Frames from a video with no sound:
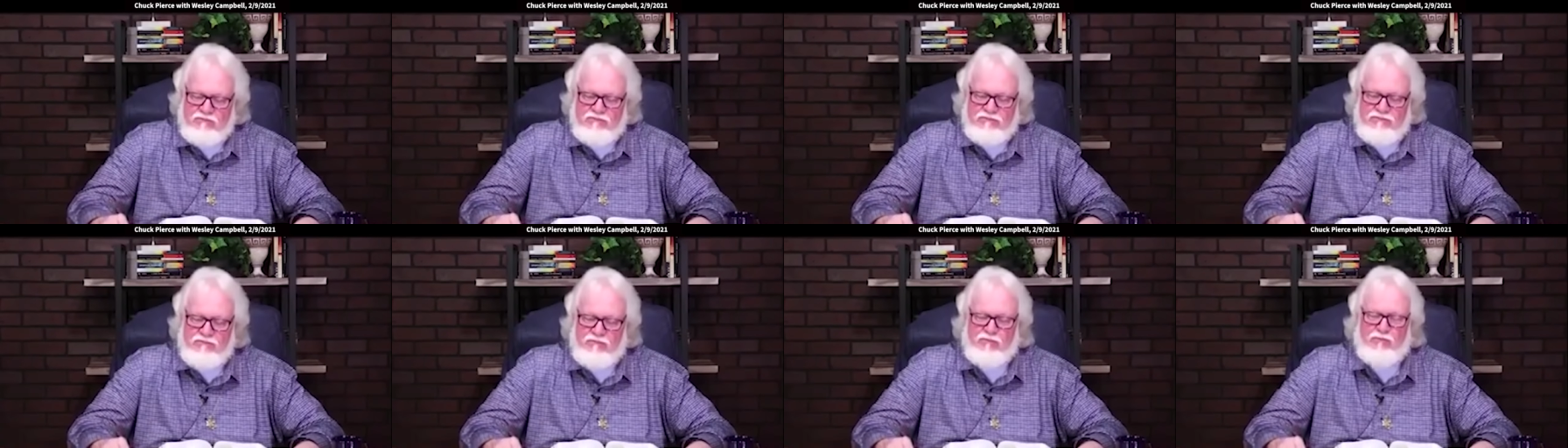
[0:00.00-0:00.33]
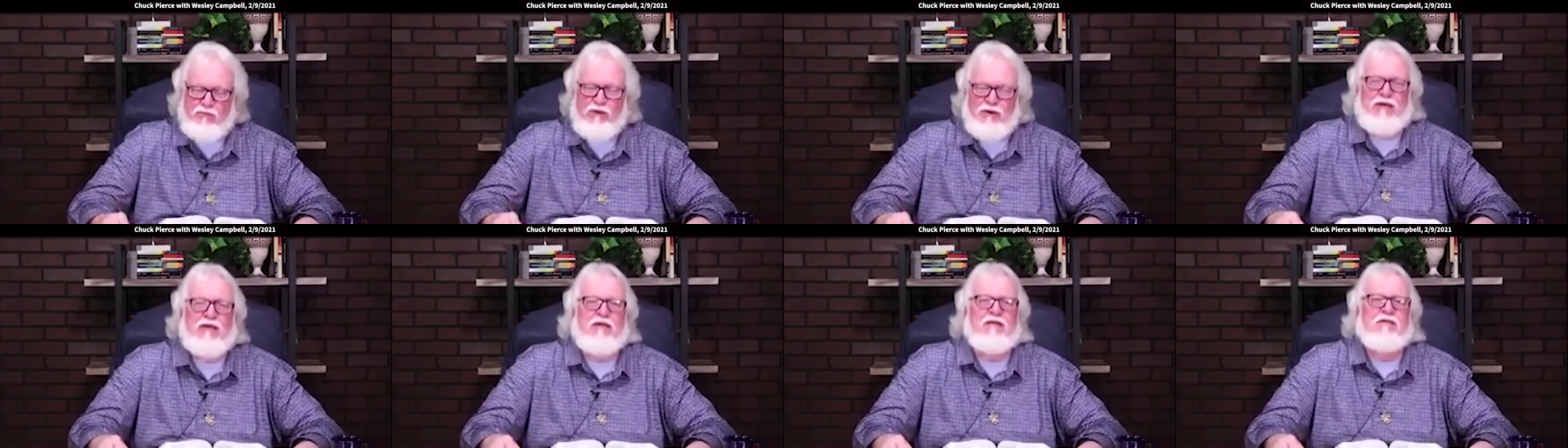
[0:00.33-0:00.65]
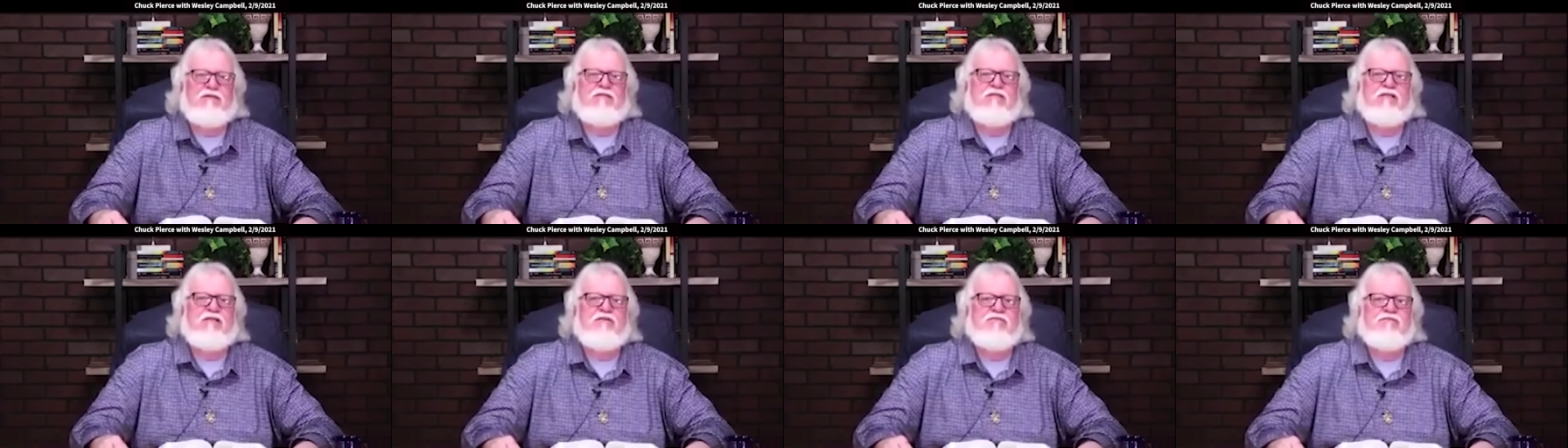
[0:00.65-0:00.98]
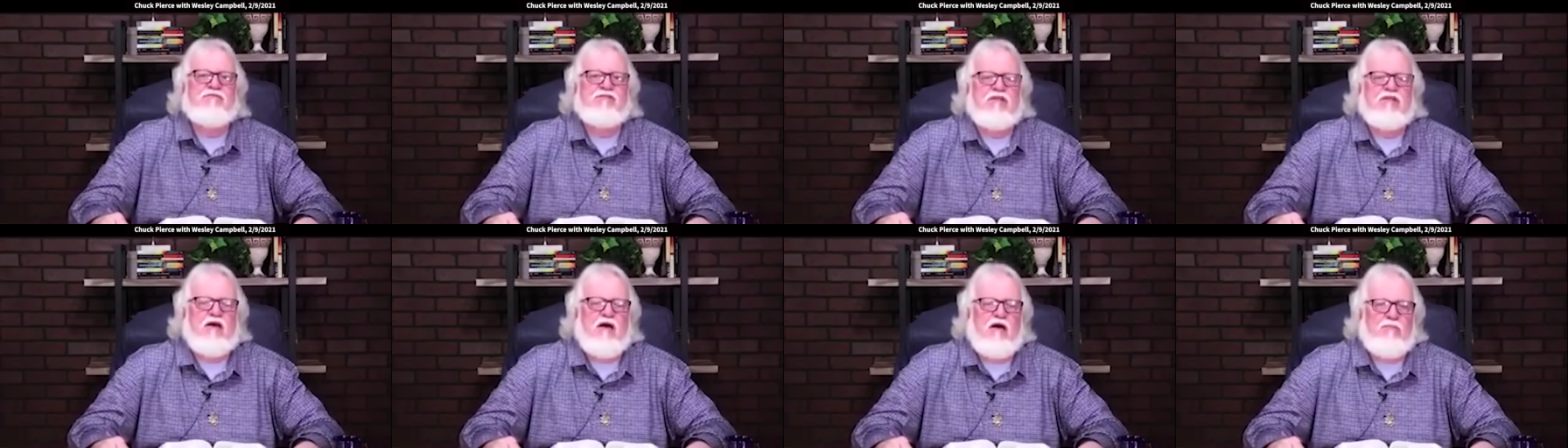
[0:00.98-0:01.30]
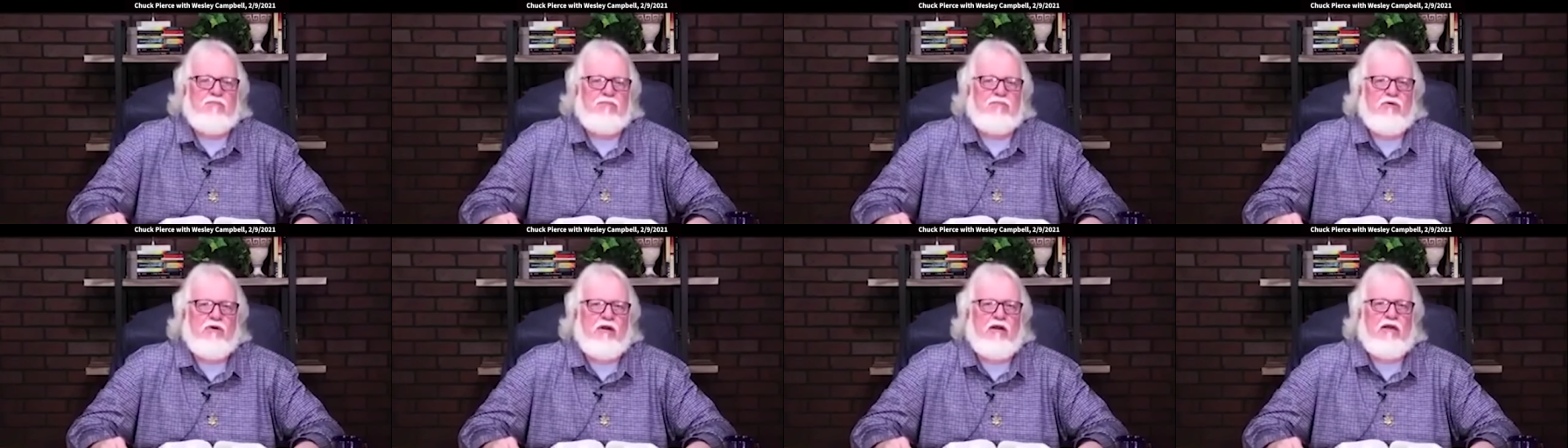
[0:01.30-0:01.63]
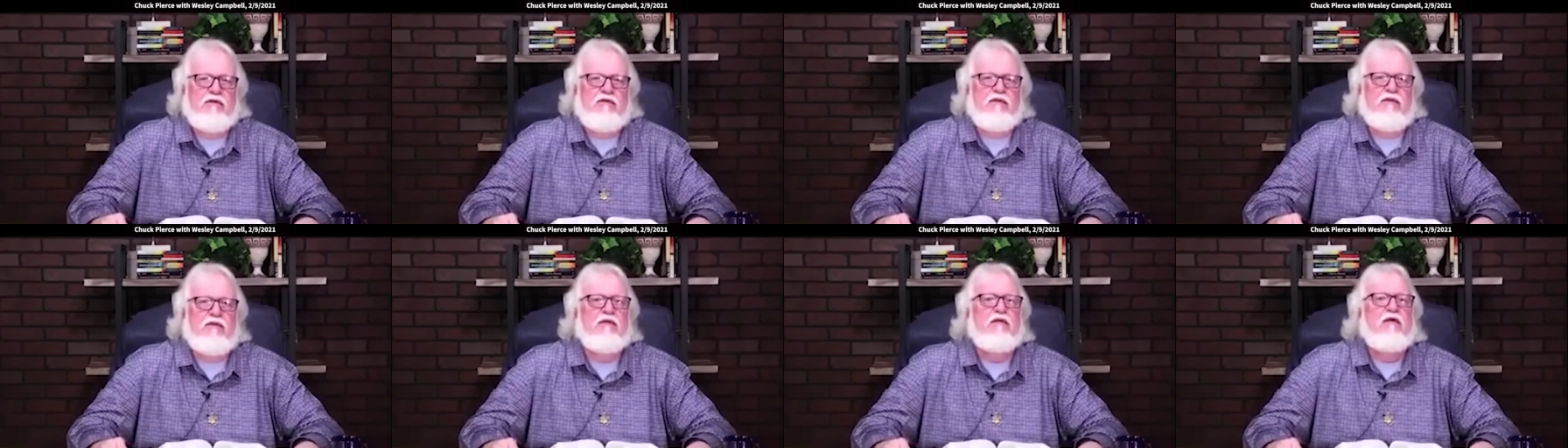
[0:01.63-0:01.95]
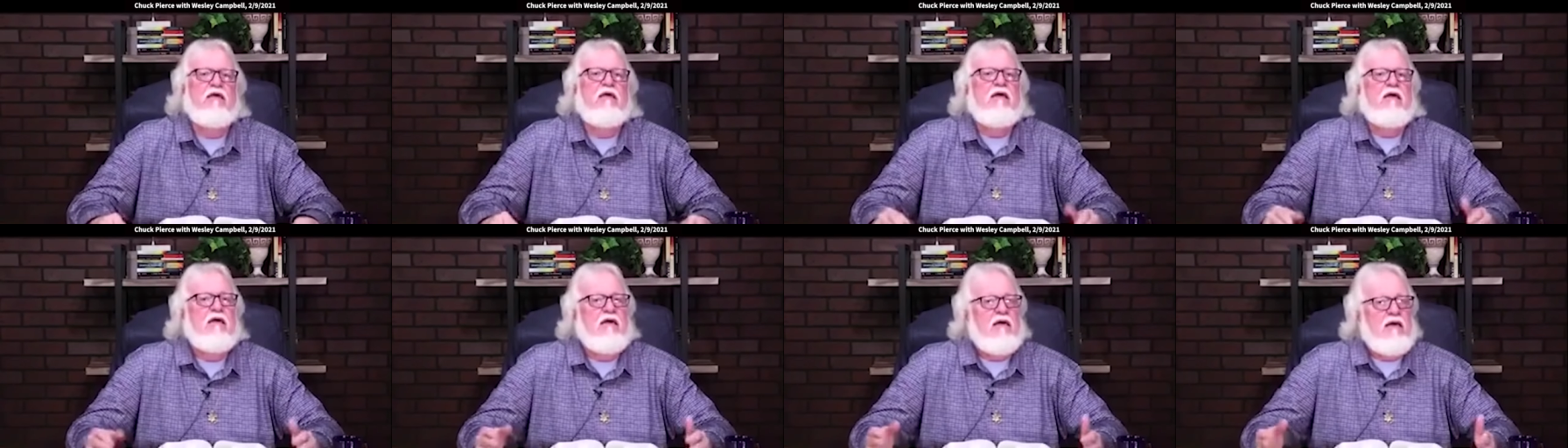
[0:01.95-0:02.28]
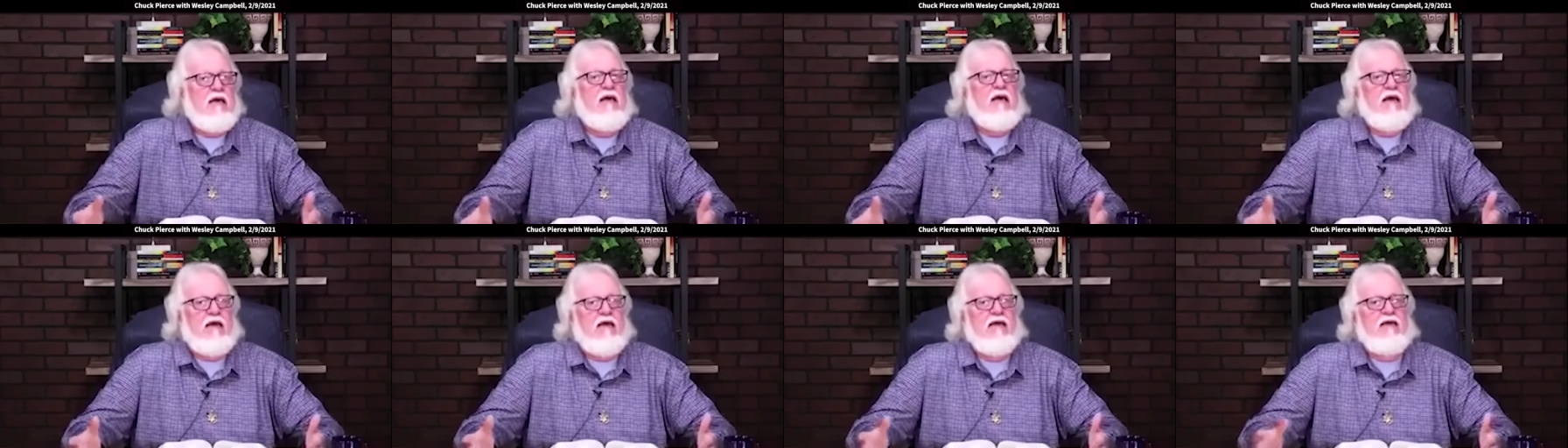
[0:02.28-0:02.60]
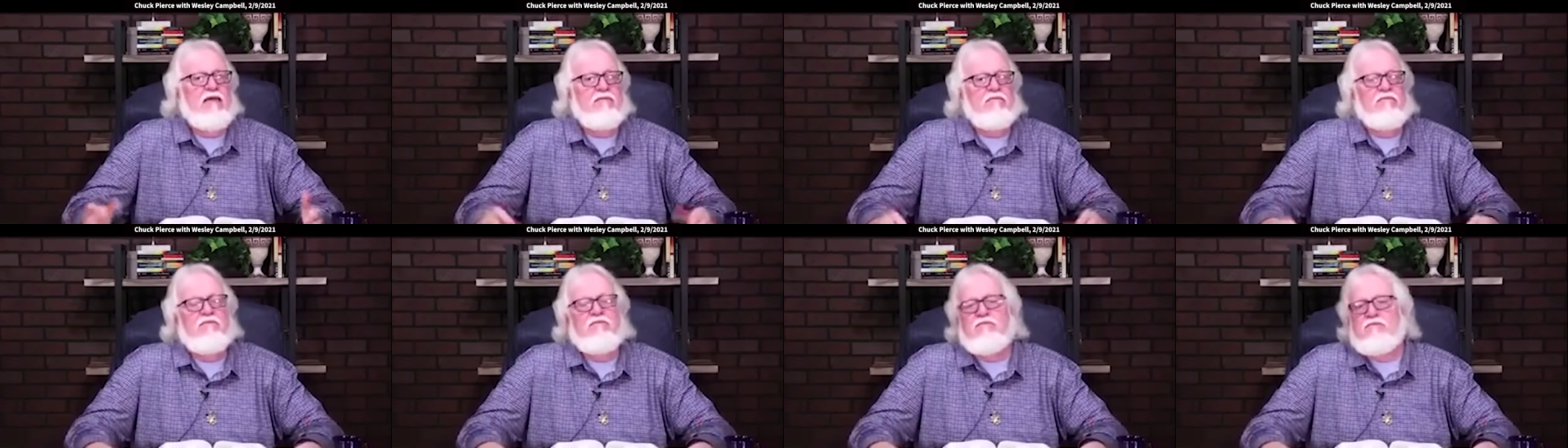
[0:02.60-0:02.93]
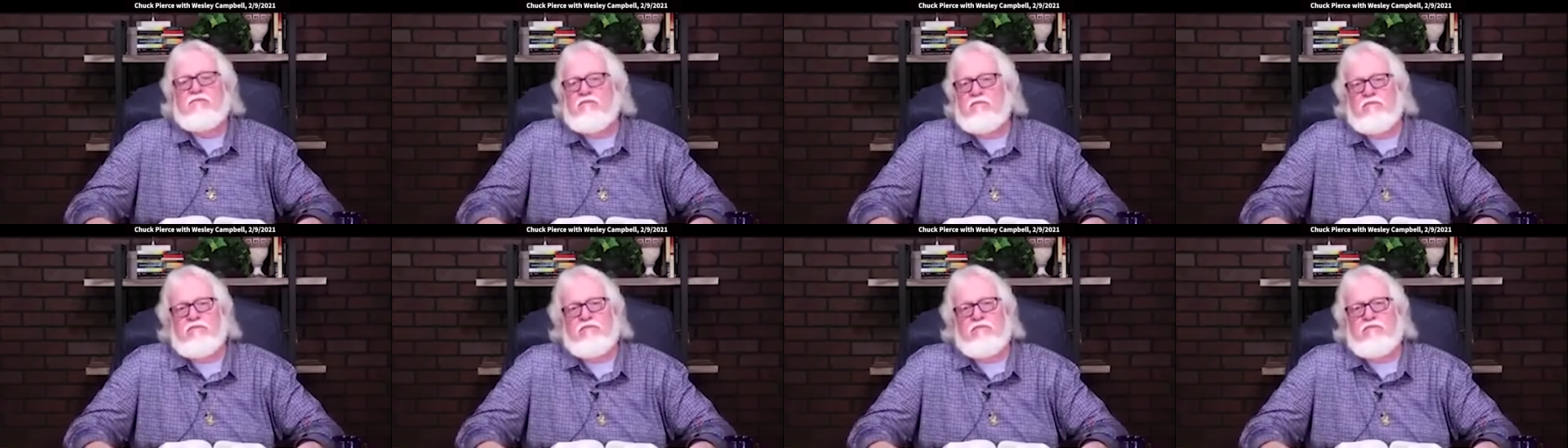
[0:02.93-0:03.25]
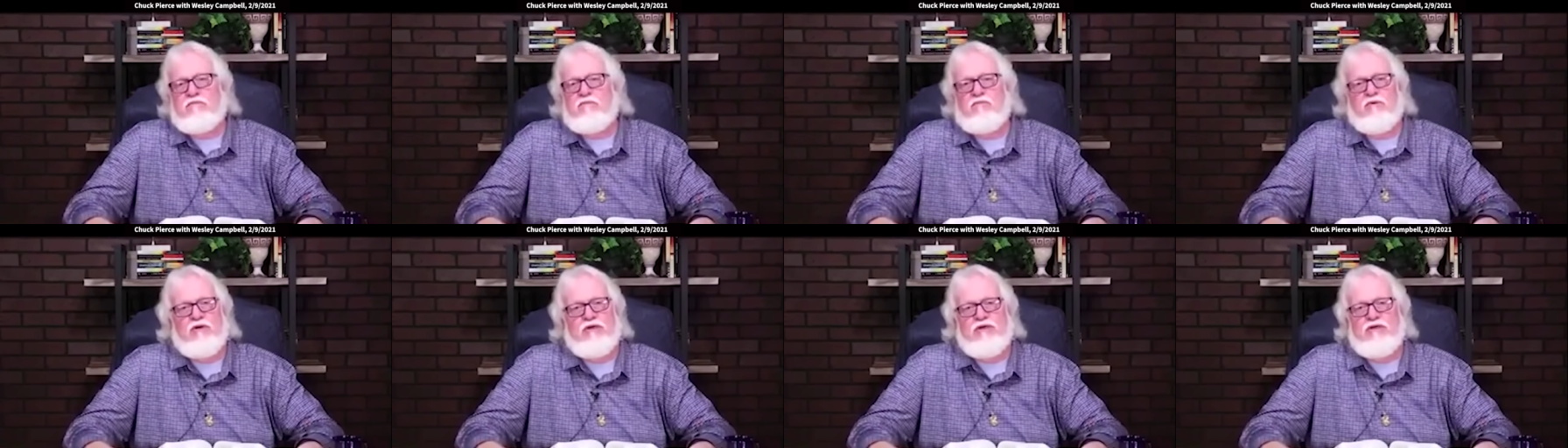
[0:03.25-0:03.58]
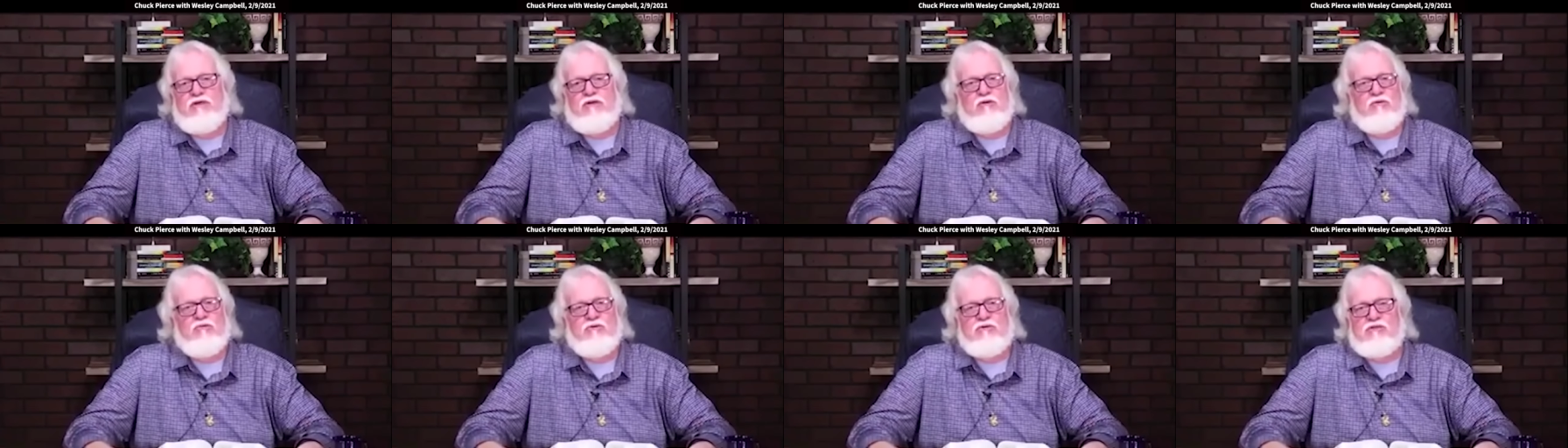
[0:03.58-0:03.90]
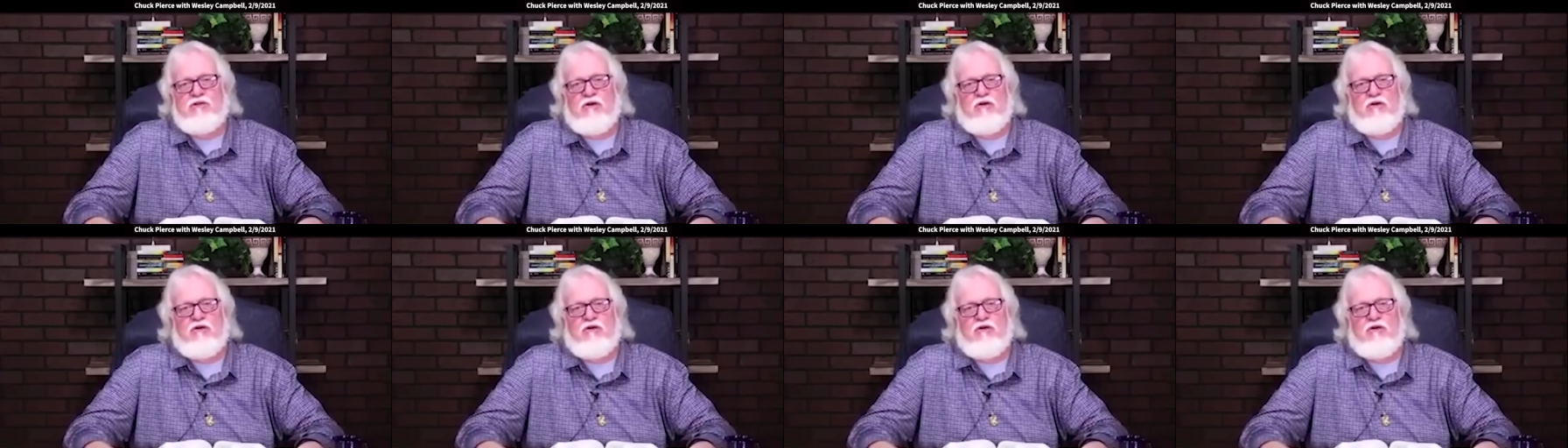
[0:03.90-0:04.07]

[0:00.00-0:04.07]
relatives got pregnant and we knew it was